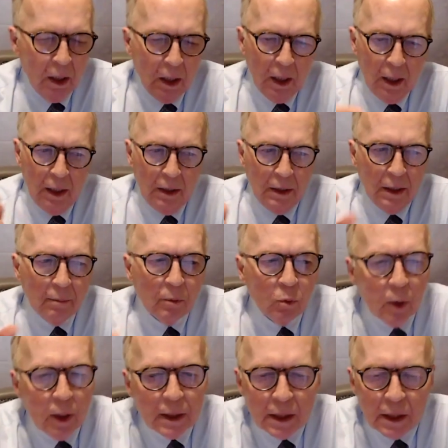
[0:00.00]
number
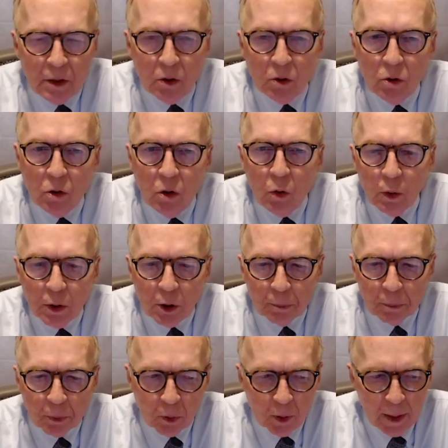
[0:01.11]
one, to either lower your
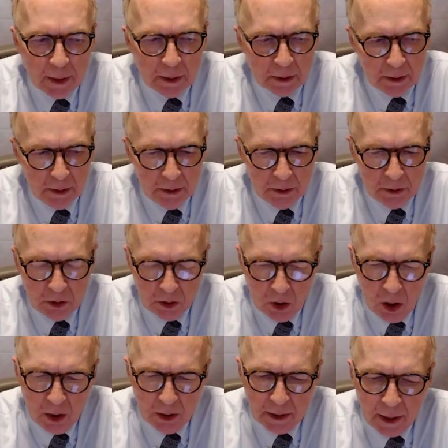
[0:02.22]
prices
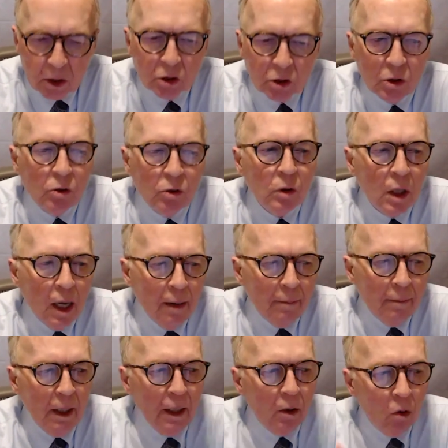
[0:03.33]
on things you do
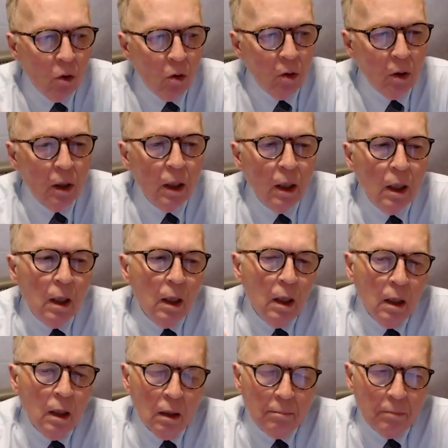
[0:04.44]
commonly, or
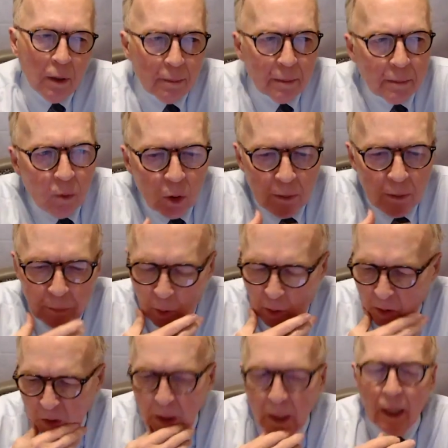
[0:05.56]
probably more
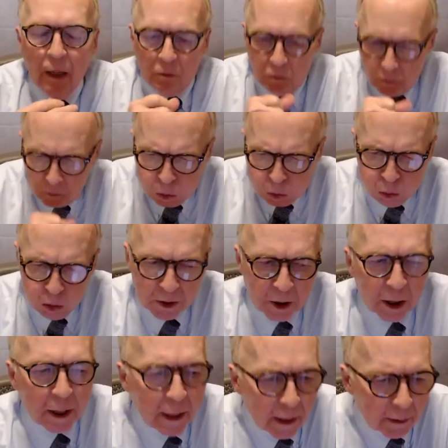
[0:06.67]
important, to
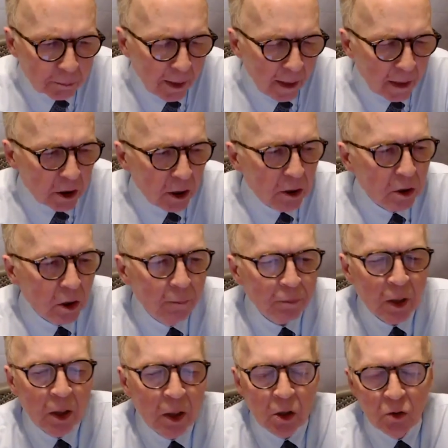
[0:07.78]
get patients.
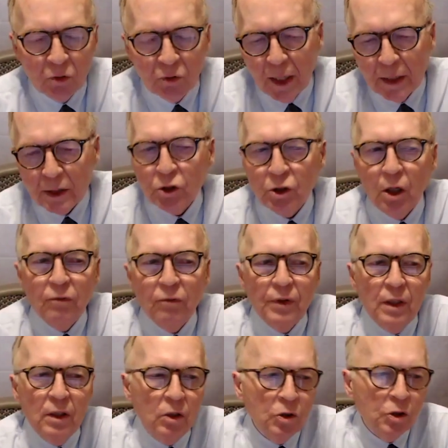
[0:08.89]
You find yourself
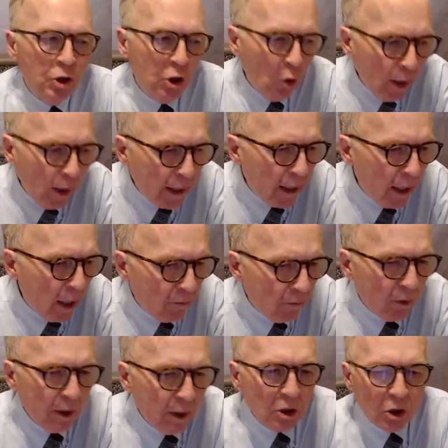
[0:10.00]
either joining
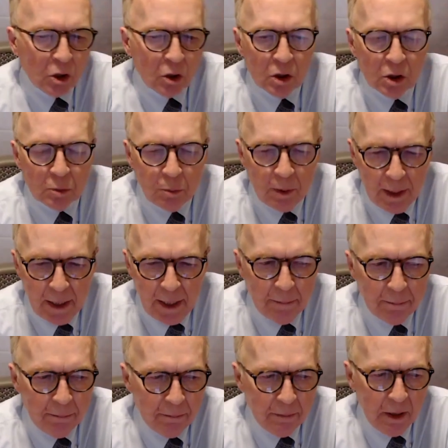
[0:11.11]
every insurance
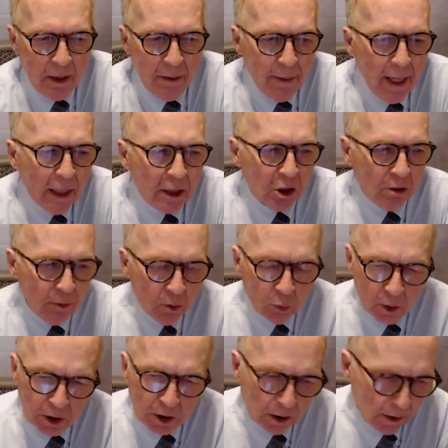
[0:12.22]
plan imaginable,
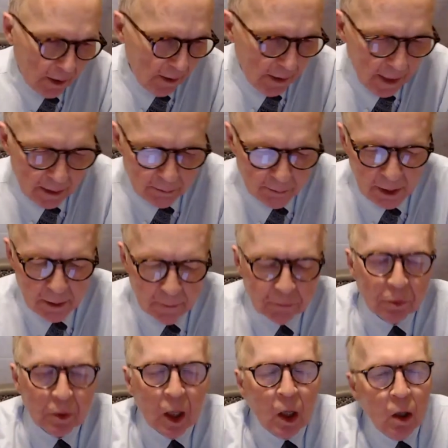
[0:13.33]
which is a nightmare,
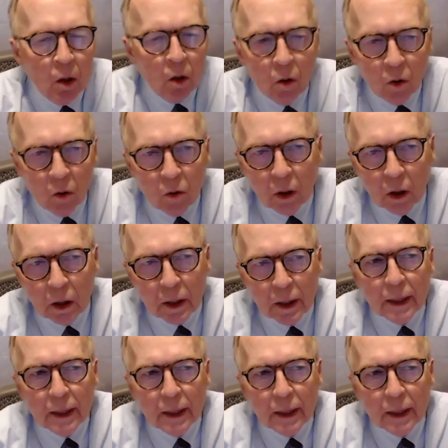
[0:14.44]
or